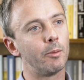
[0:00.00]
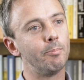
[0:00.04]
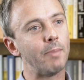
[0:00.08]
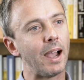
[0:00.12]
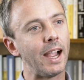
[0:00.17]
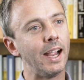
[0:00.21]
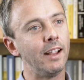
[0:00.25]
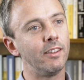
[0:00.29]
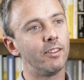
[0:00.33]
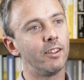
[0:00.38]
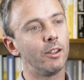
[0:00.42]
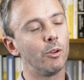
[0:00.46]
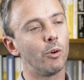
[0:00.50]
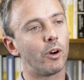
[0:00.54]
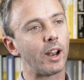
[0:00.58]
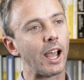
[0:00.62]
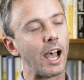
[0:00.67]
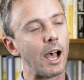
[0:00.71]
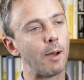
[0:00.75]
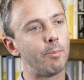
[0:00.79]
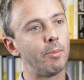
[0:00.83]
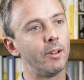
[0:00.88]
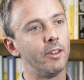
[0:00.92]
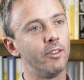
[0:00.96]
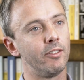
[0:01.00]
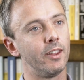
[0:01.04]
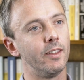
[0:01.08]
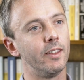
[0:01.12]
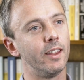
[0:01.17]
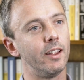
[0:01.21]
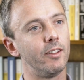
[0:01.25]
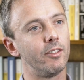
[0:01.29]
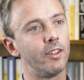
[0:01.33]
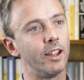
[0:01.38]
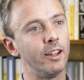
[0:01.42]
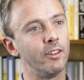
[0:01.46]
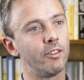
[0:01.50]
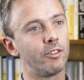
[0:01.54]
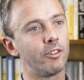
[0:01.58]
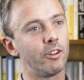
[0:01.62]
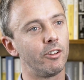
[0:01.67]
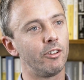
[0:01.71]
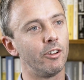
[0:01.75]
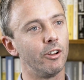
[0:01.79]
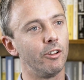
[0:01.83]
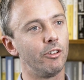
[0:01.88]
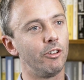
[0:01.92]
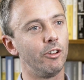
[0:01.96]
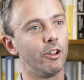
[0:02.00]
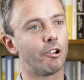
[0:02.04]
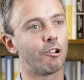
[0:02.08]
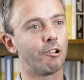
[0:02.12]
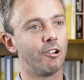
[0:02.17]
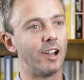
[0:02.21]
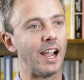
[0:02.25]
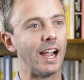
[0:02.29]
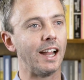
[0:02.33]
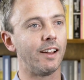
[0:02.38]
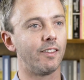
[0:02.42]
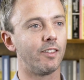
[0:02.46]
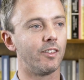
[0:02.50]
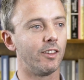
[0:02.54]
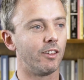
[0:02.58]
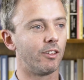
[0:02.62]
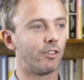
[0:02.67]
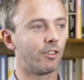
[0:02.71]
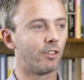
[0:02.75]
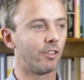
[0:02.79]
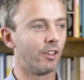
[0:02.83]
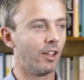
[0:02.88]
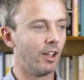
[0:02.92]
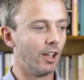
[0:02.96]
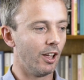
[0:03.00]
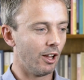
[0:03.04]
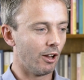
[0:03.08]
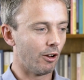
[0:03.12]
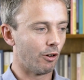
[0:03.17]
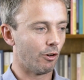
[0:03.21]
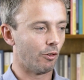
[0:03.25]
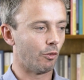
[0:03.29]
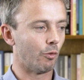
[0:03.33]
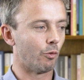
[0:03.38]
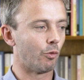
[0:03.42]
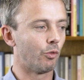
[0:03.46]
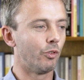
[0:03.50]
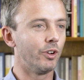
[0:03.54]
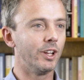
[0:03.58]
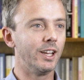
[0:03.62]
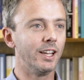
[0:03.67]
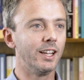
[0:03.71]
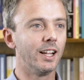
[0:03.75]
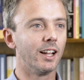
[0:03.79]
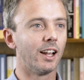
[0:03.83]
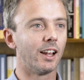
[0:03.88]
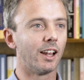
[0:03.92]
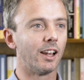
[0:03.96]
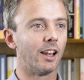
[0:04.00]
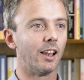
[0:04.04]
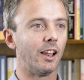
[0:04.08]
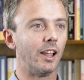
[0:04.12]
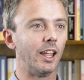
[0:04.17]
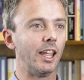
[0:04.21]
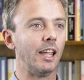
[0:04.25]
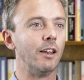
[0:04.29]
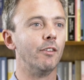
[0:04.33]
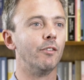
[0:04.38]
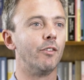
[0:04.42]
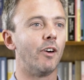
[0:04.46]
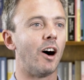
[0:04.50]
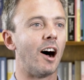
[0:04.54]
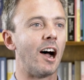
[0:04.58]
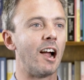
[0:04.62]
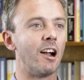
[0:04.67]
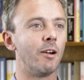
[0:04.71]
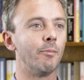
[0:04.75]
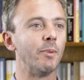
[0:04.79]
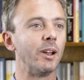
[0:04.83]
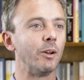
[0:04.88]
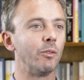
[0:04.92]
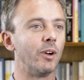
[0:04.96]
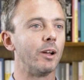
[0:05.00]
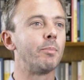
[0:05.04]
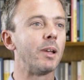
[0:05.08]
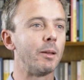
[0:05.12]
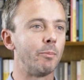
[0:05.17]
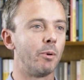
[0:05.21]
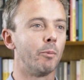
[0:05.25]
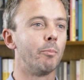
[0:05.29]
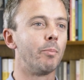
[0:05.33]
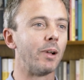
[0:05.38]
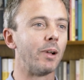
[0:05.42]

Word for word: amazing what happens in these institutes. You create this real environment where people